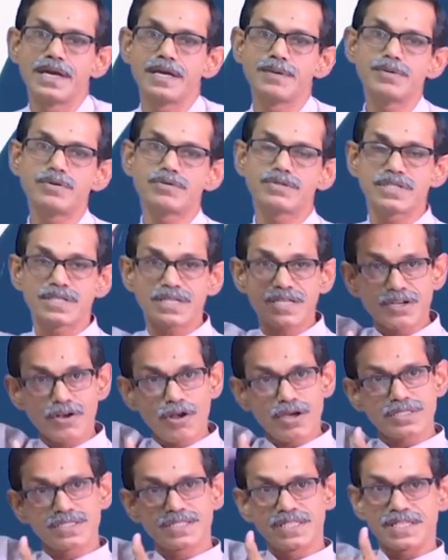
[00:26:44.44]
If you see the
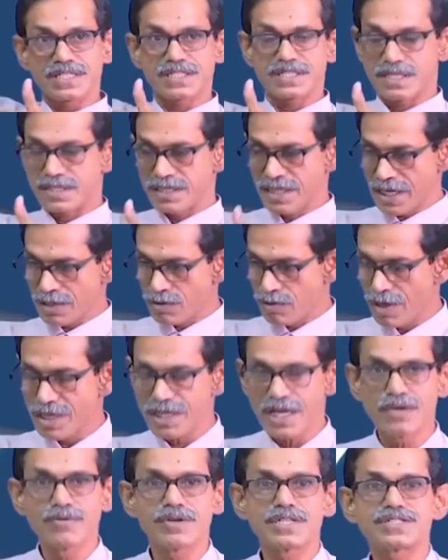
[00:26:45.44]
cross section, that
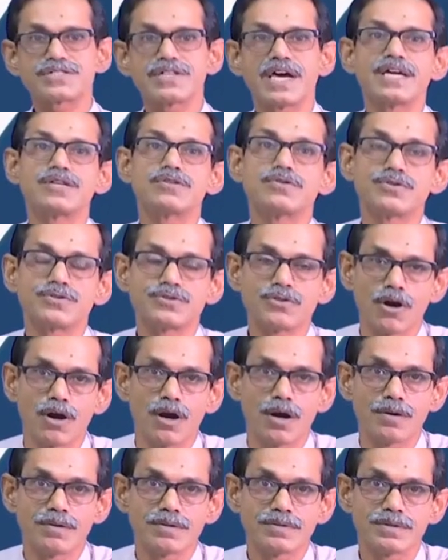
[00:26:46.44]
what I was trying to
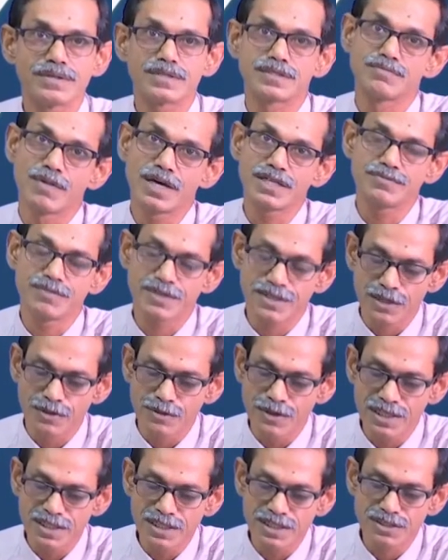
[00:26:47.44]
draw, it is much better
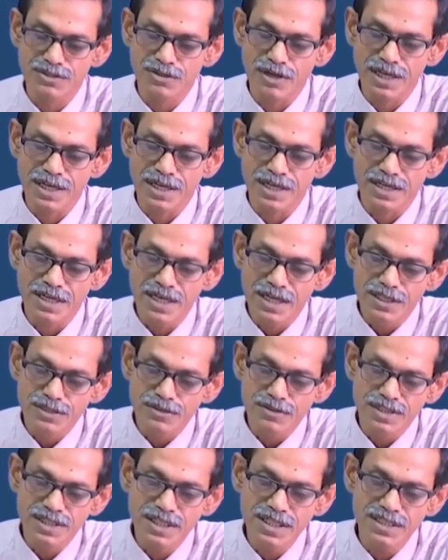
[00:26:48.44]
way it is drawing it.
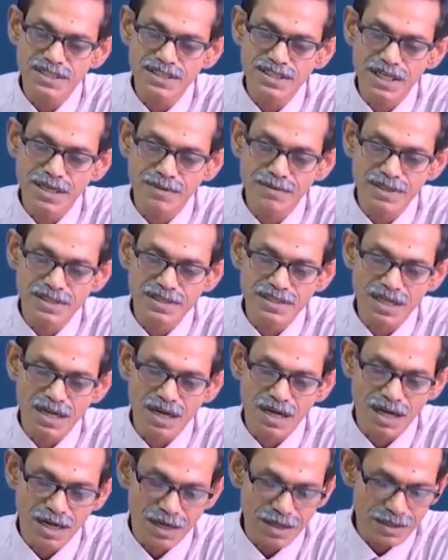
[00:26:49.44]
So, these 7s
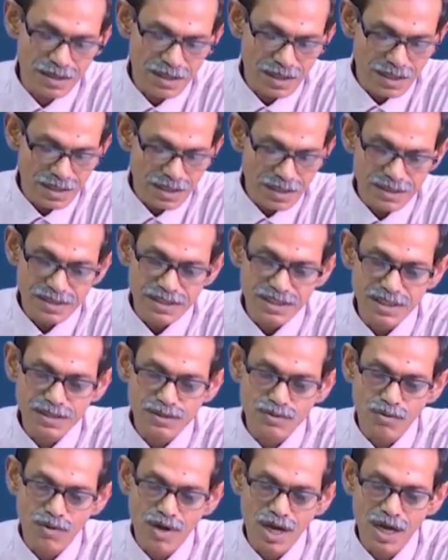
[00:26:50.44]
are
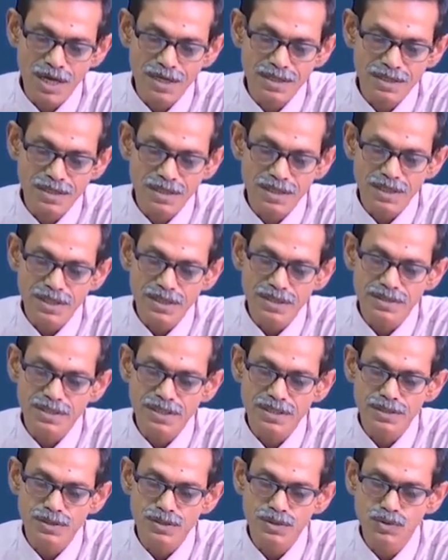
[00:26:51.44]
this 1,
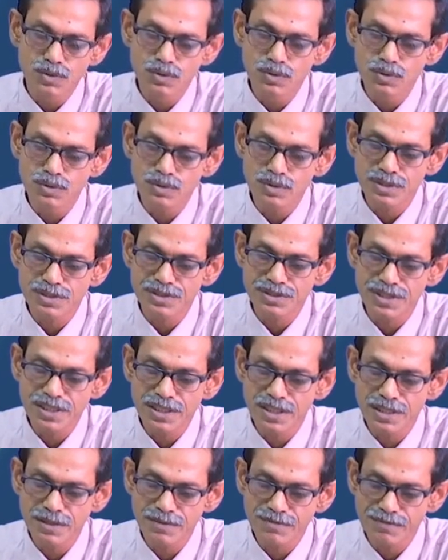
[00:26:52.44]
then 2,
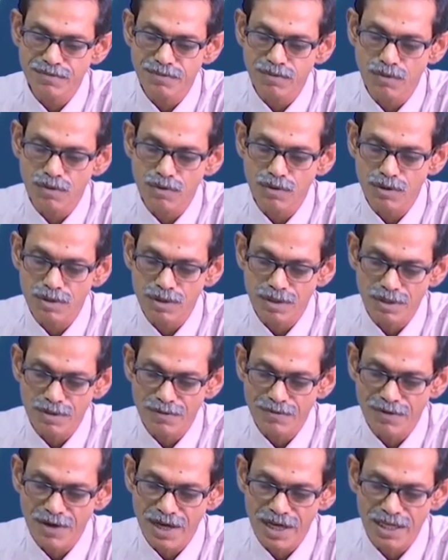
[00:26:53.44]
3, 4,
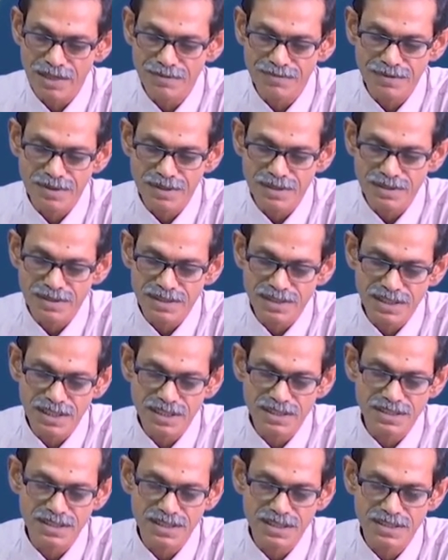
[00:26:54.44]
5,
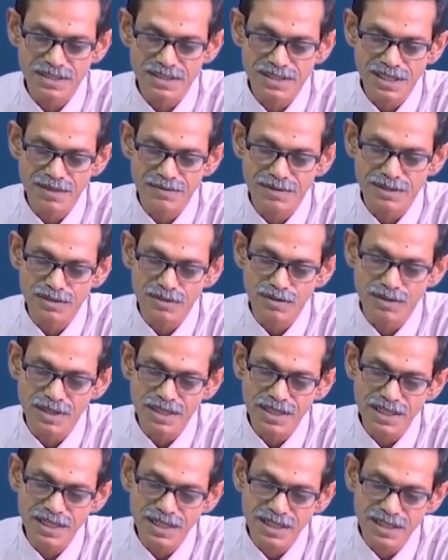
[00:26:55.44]
6, 7. So,
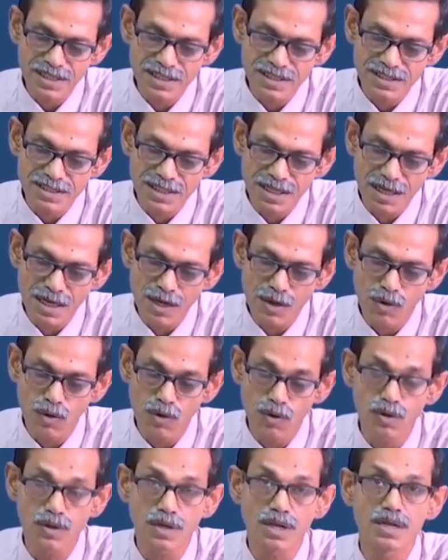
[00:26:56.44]
here is the
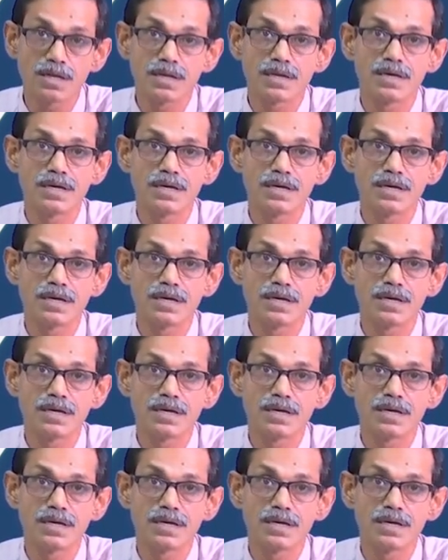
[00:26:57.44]
whole.